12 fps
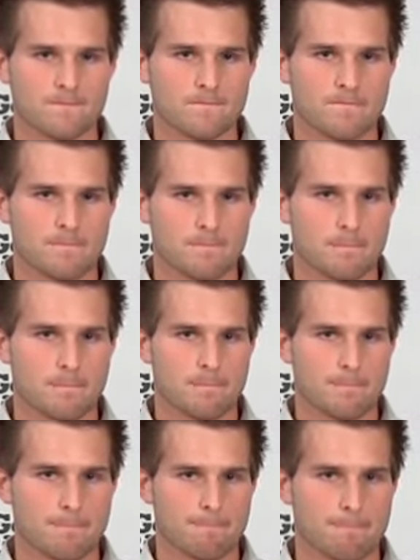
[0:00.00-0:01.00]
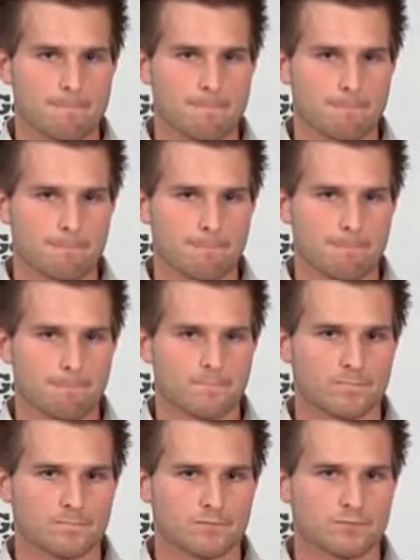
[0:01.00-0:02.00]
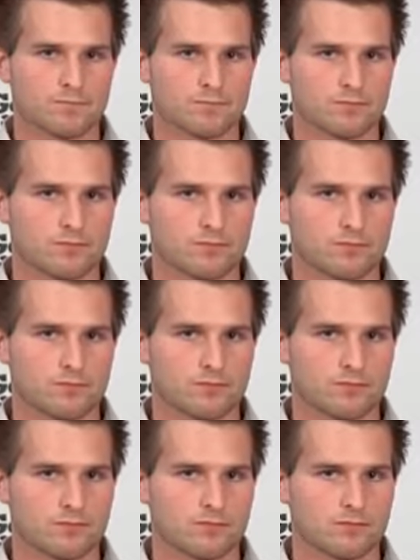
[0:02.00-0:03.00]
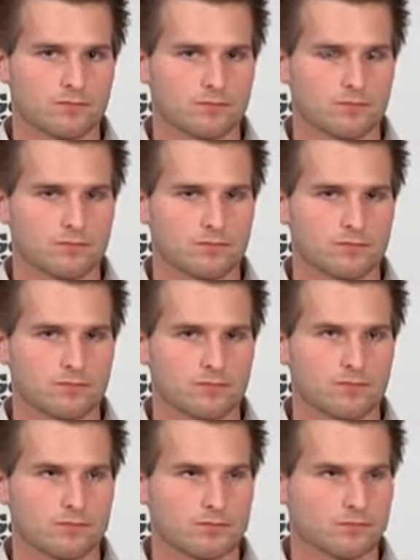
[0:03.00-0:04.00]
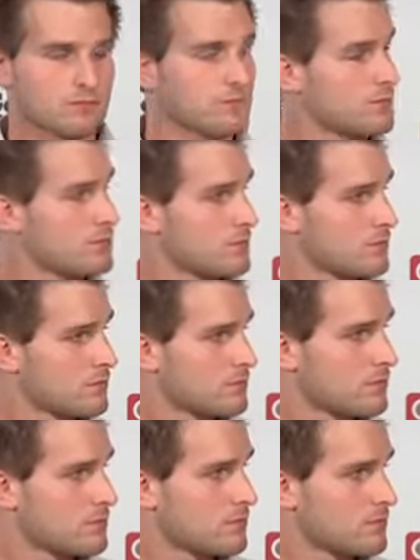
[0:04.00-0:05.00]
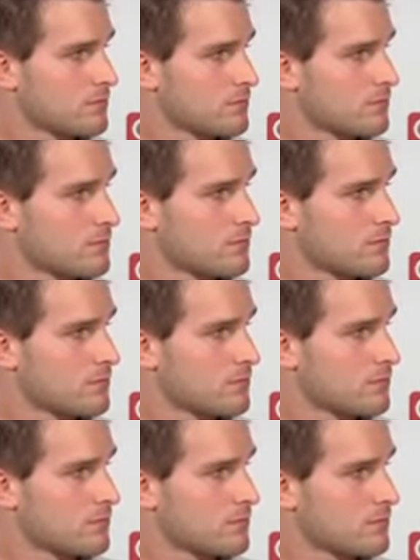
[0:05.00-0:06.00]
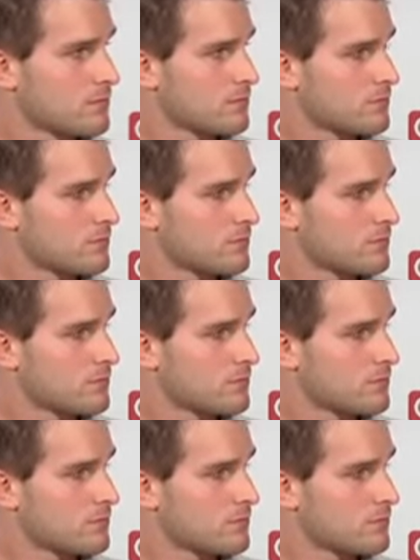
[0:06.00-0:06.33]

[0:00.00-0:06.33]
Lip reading: (silent)